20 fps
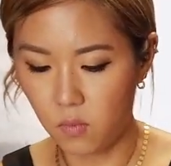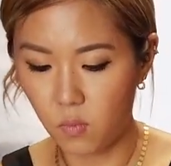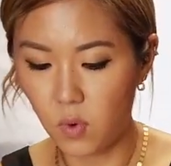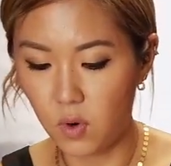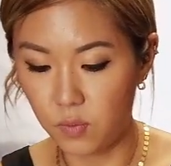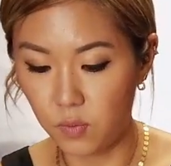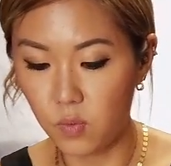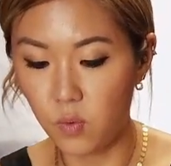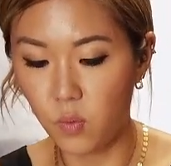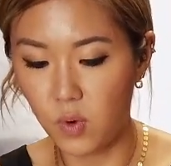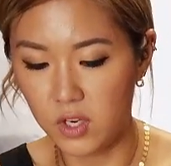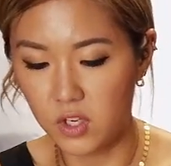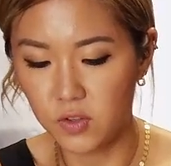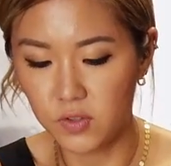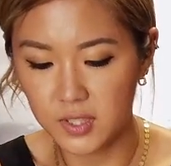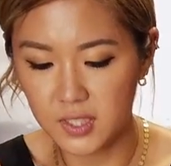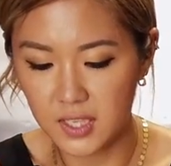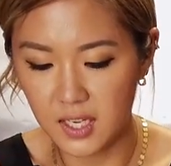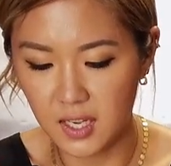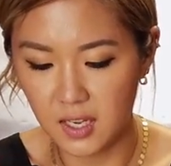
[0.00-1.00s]
when
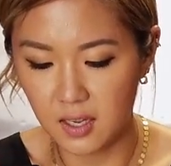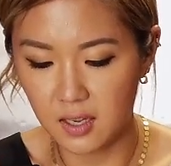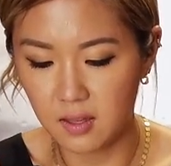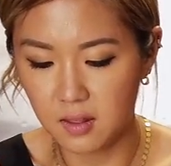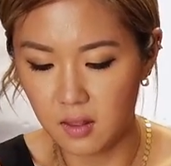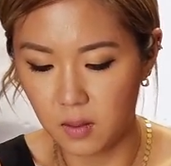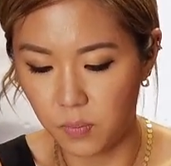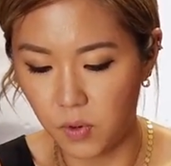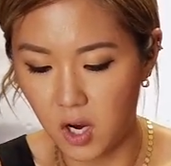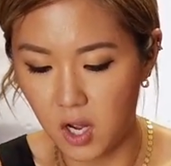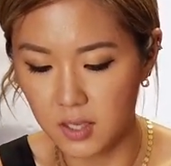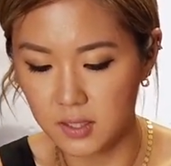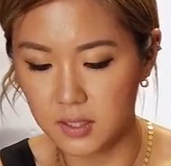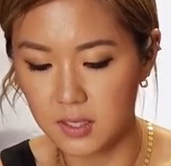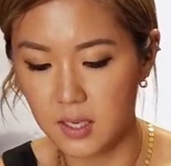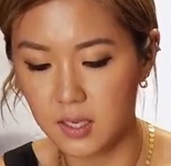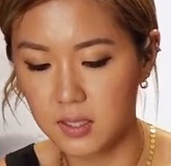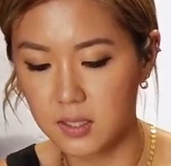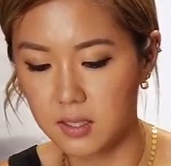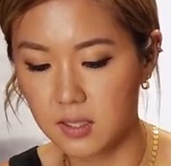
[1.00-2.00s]
you see the
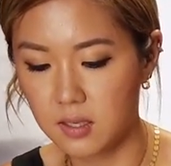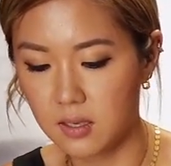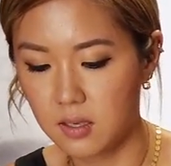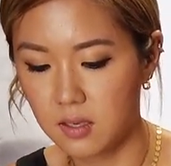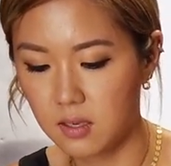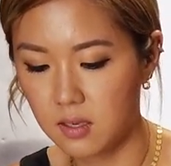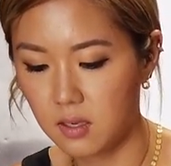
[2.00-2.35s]
process.